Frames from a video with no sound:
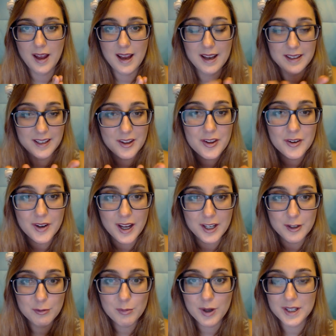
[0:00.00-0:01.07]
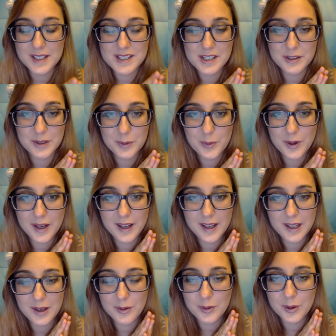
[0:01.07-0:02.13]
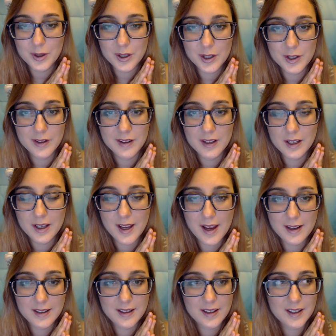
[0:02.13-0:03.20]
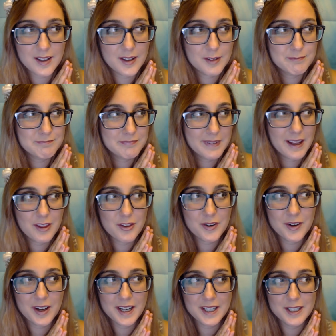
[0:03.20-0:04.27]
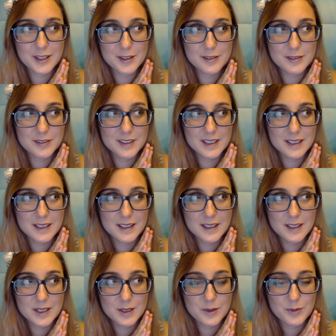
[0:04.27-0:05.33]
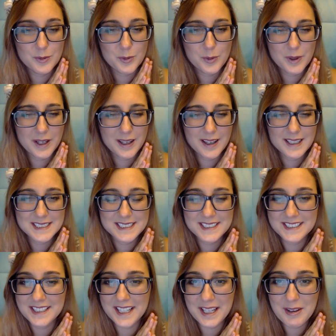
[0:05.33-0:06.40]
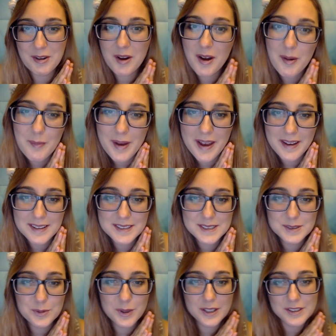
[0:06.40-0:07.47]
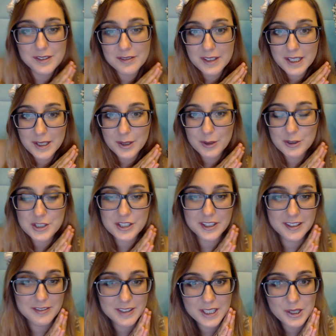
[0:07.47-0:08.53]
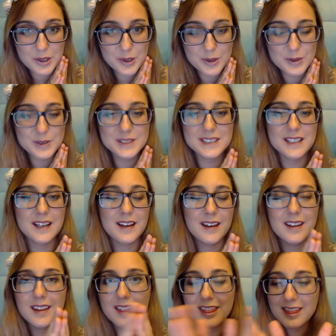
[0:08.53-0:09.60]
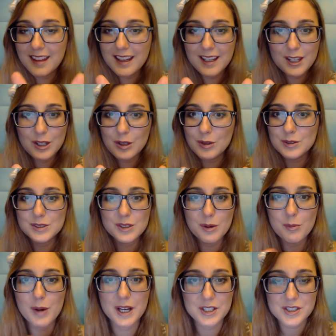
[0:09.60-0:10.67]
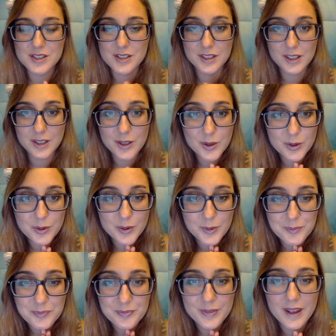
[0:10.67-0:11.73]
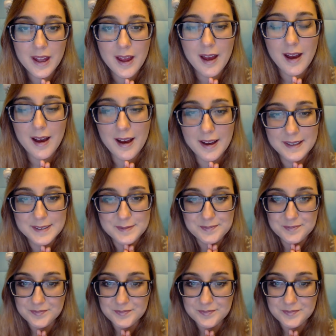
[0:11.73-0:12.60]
any other kind of monetary way or any other kind of way, as in like comments, watching videos, sharing videos. Thank you so much to you. I'm